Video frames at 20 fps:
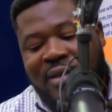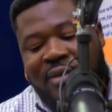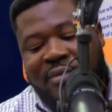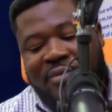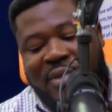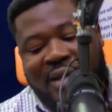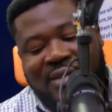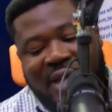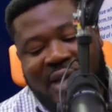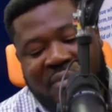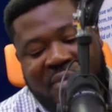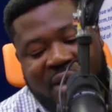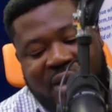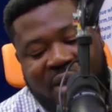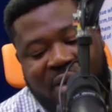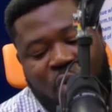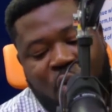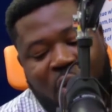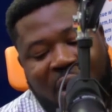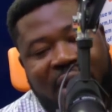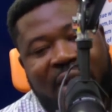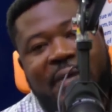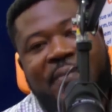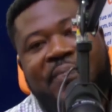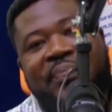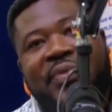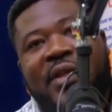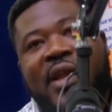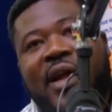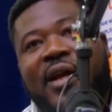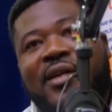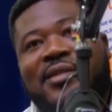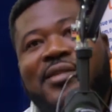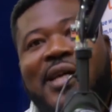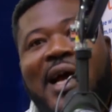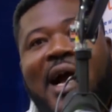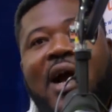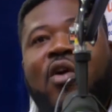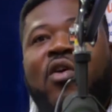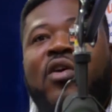basami when
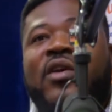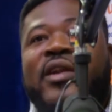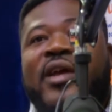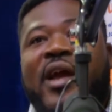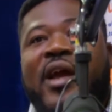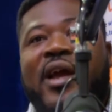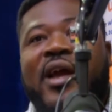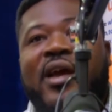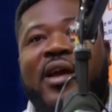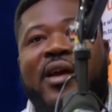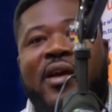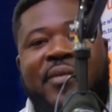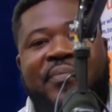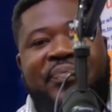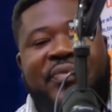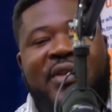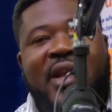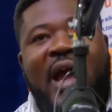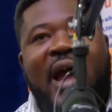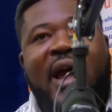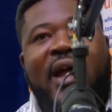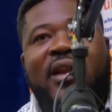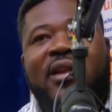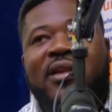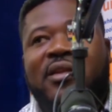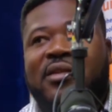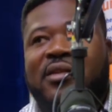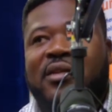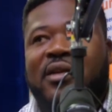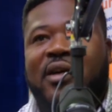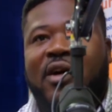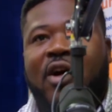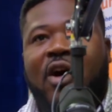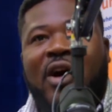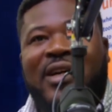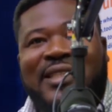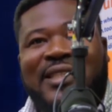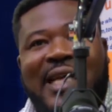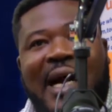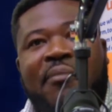Sarkodie and
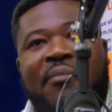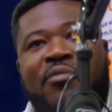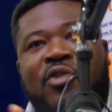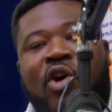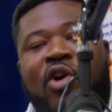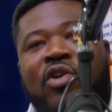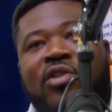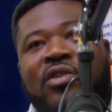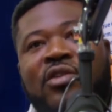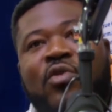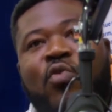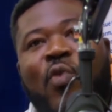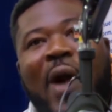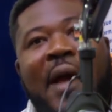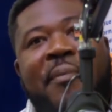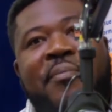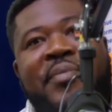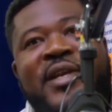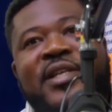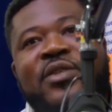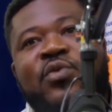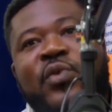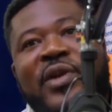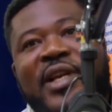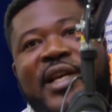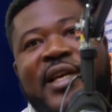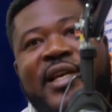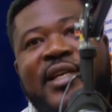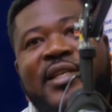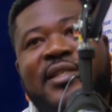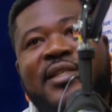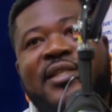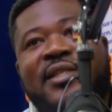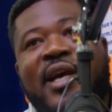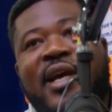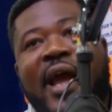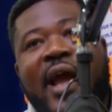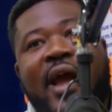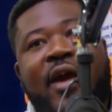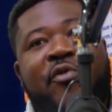jumped on YP's release
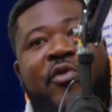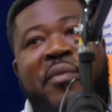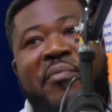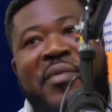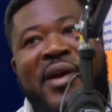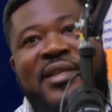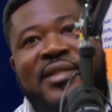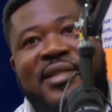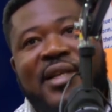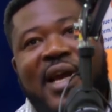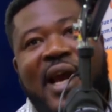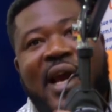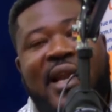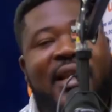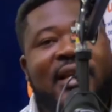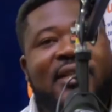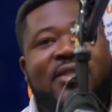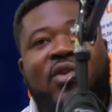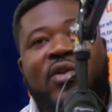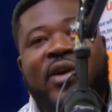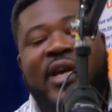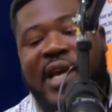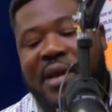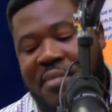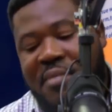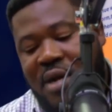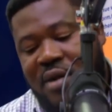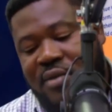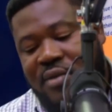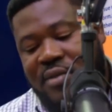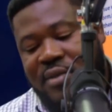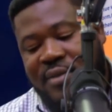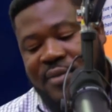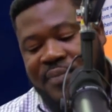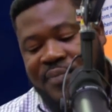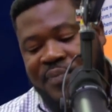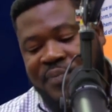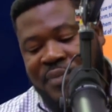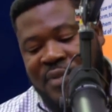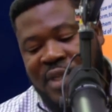remix and the song came out
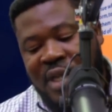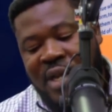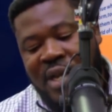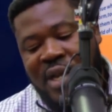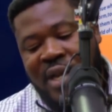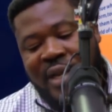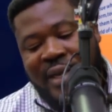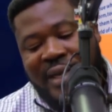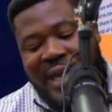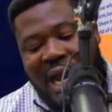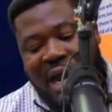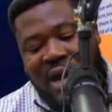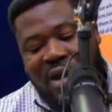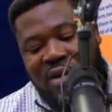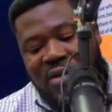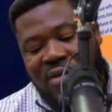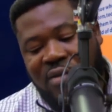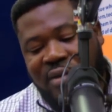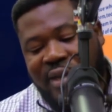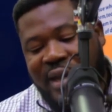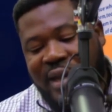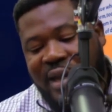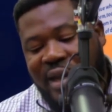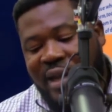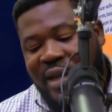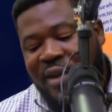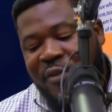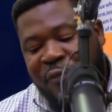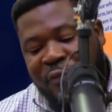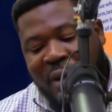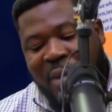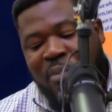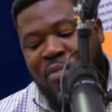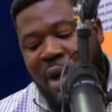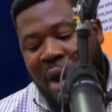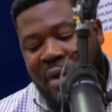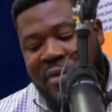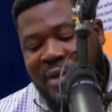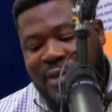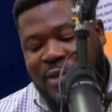now in
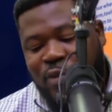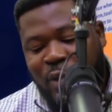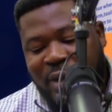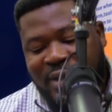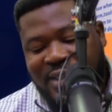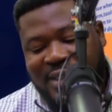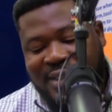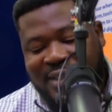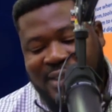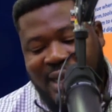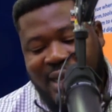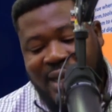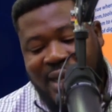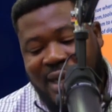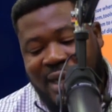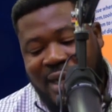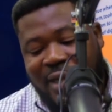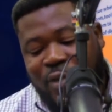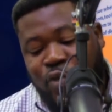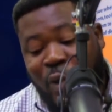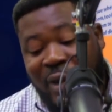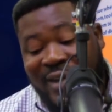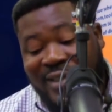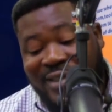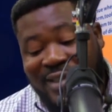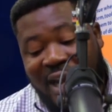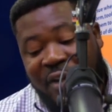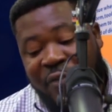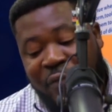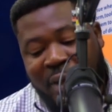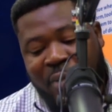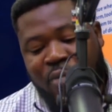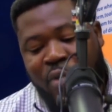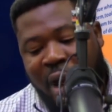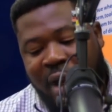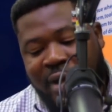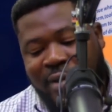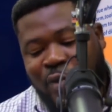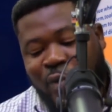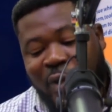February 23rd
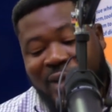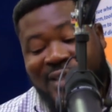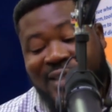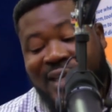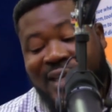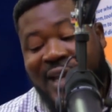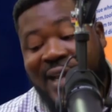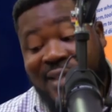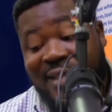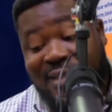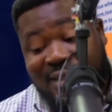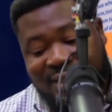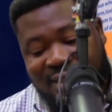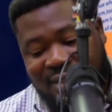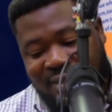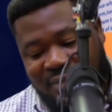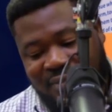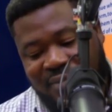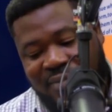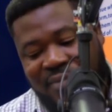2018